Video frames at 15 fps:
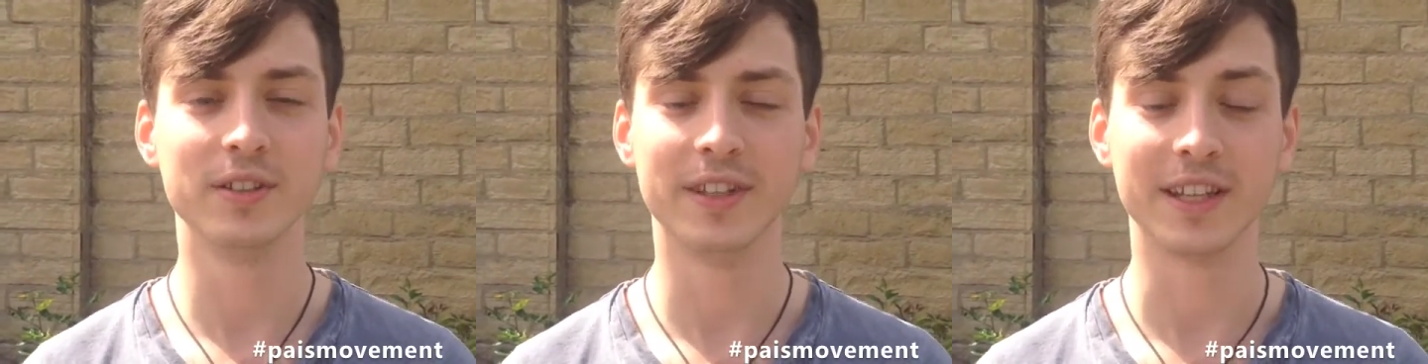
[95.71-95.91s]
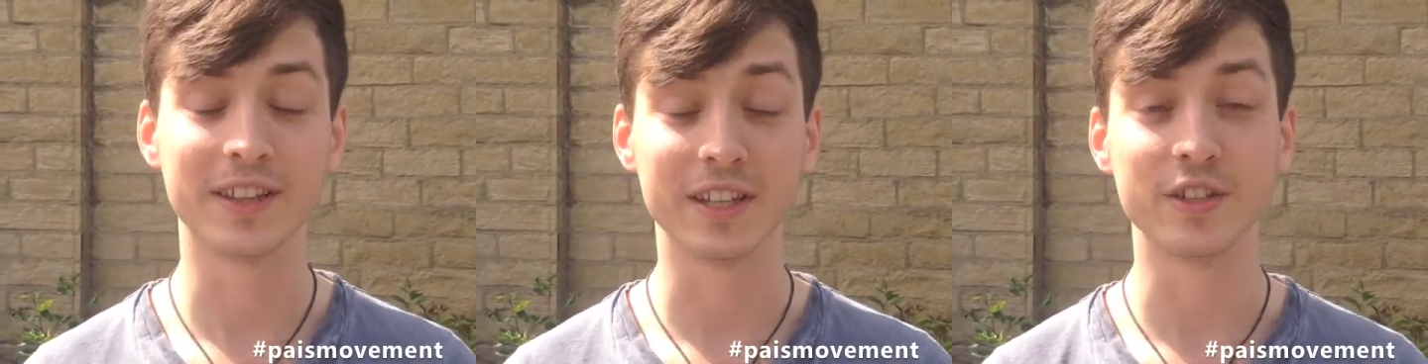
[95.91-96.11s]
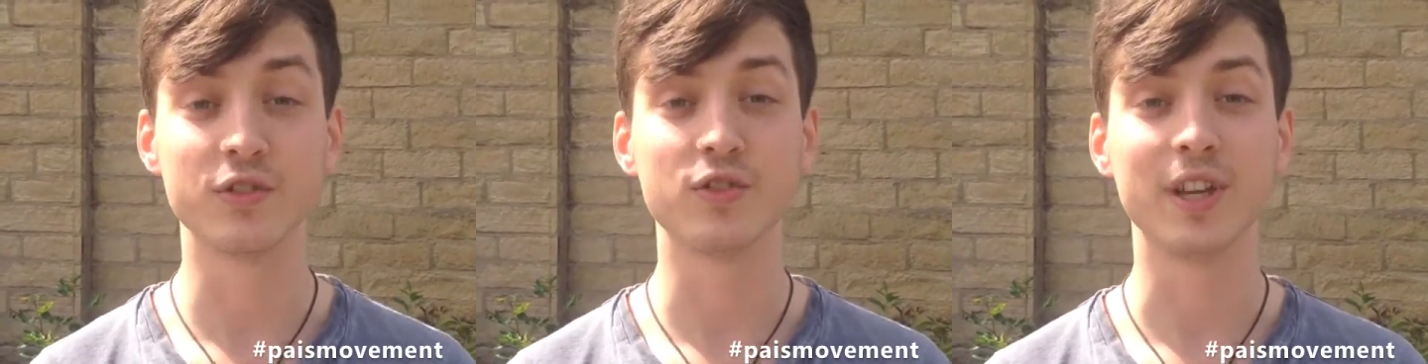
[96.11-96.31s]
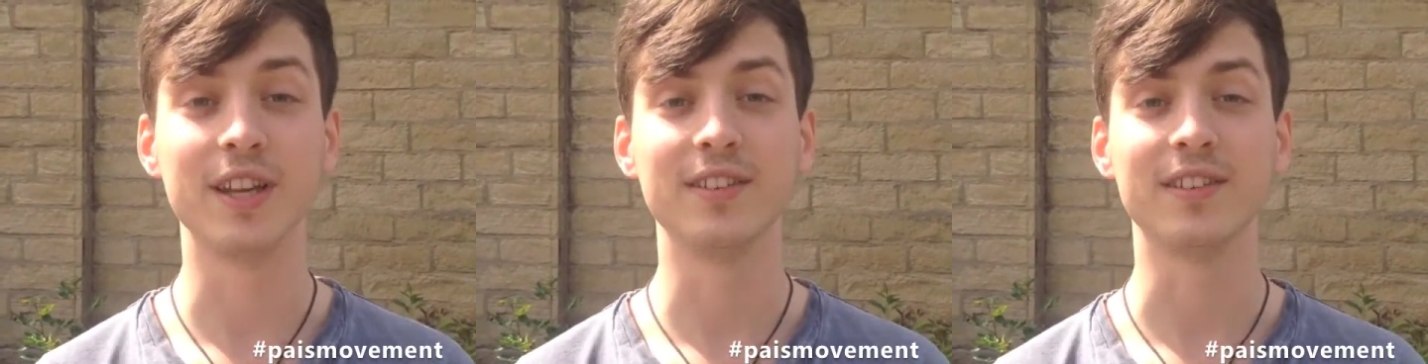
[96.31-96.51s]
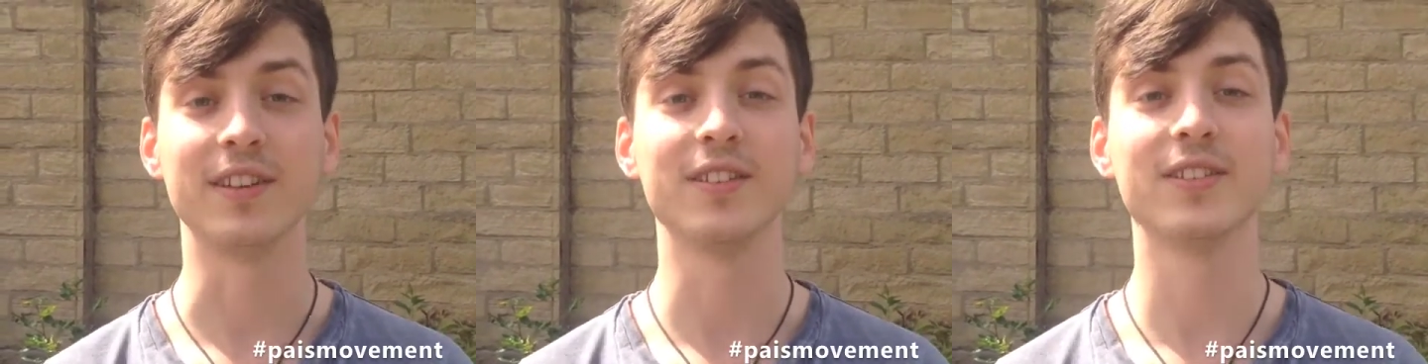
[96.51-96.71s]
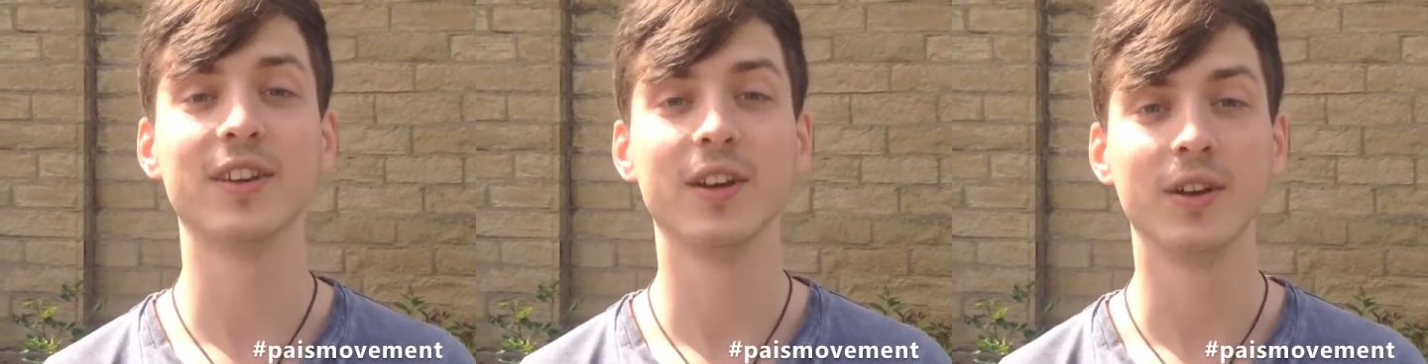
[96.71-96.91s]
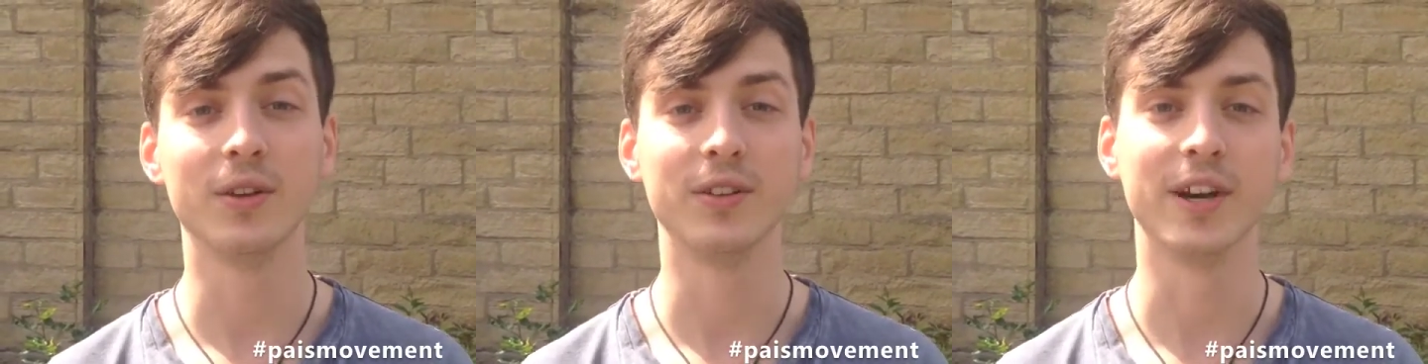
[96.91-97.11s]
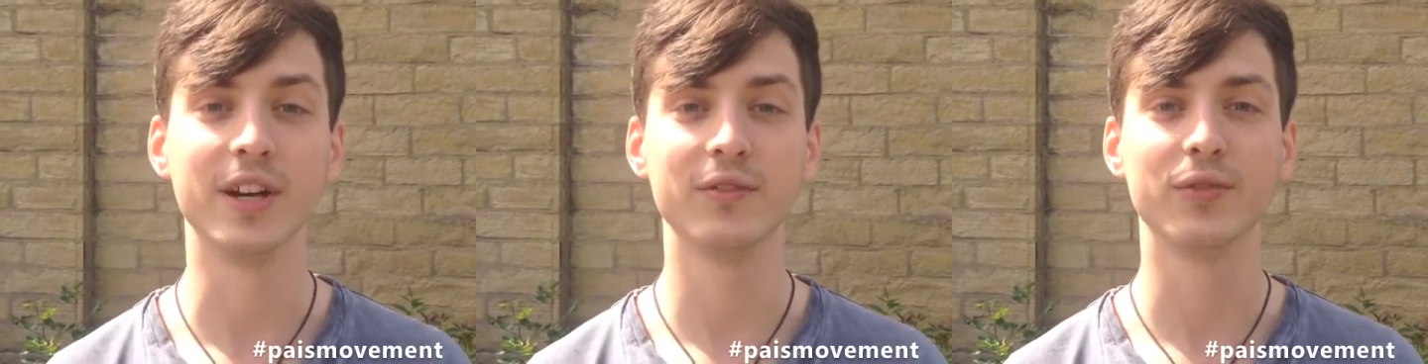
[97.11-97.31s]
that there's Jesus who
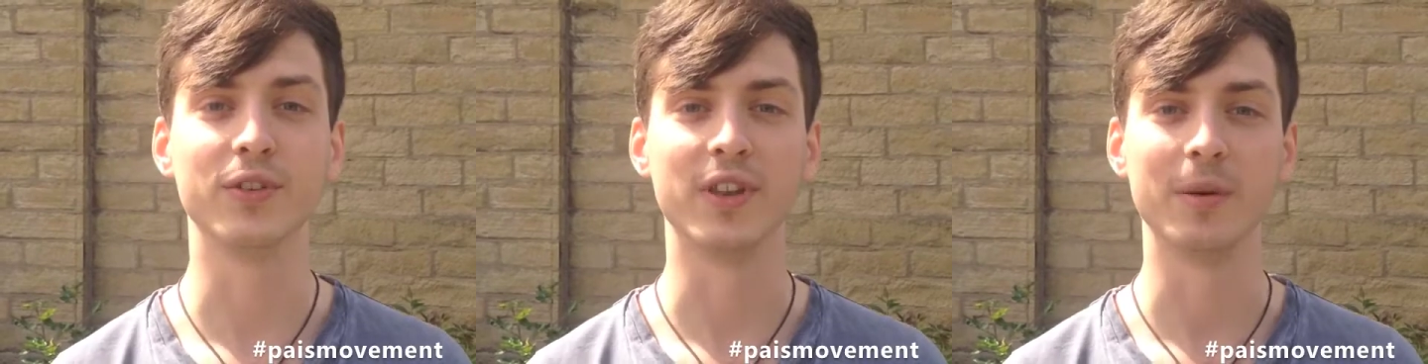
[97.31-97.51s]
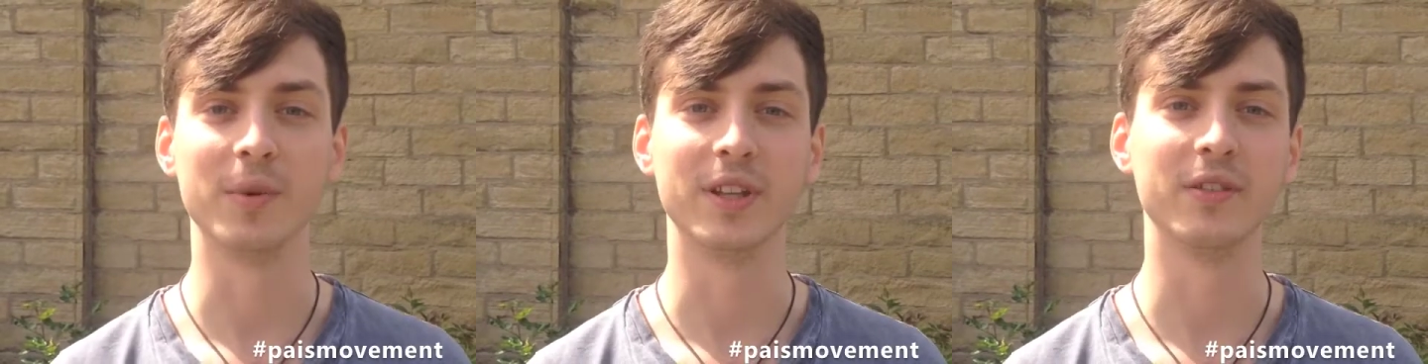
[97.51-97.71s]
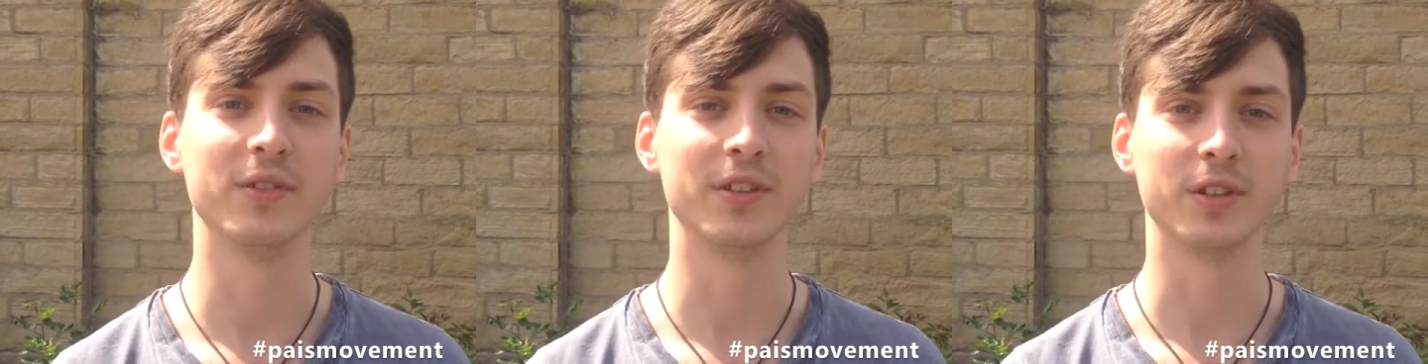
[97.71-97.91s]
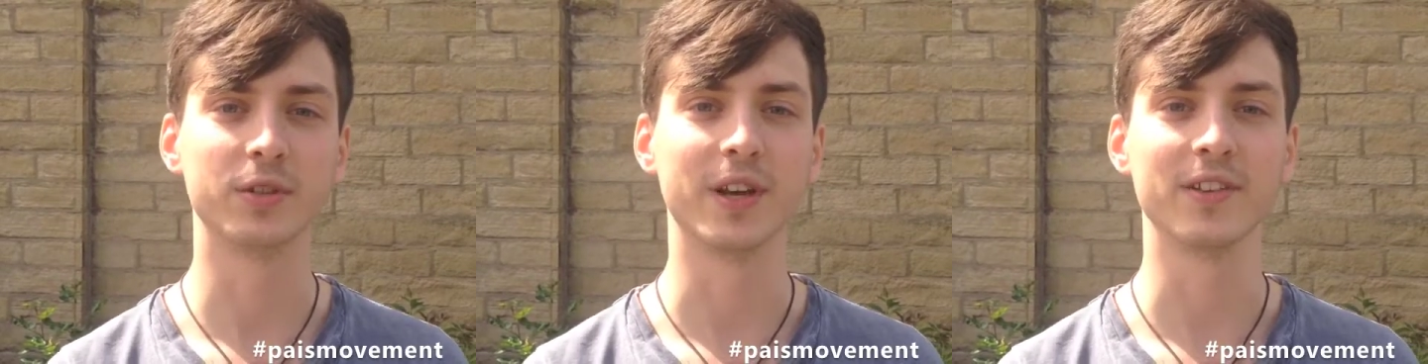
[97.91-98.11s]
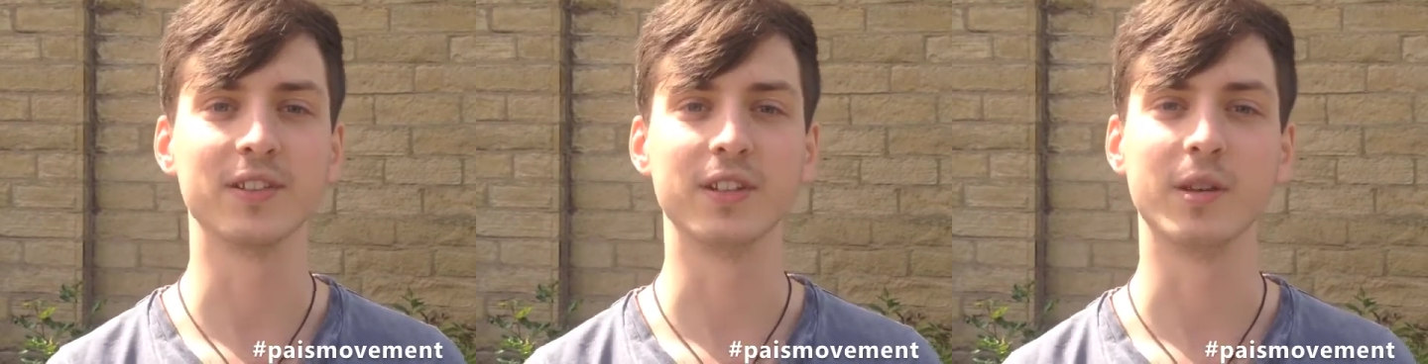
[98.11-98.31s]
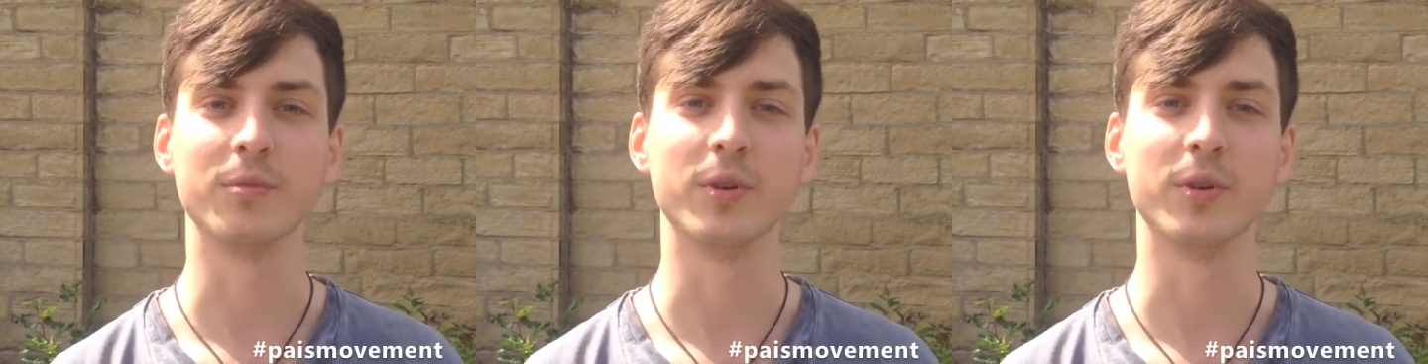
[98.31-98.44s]
died for them and who's interested in them,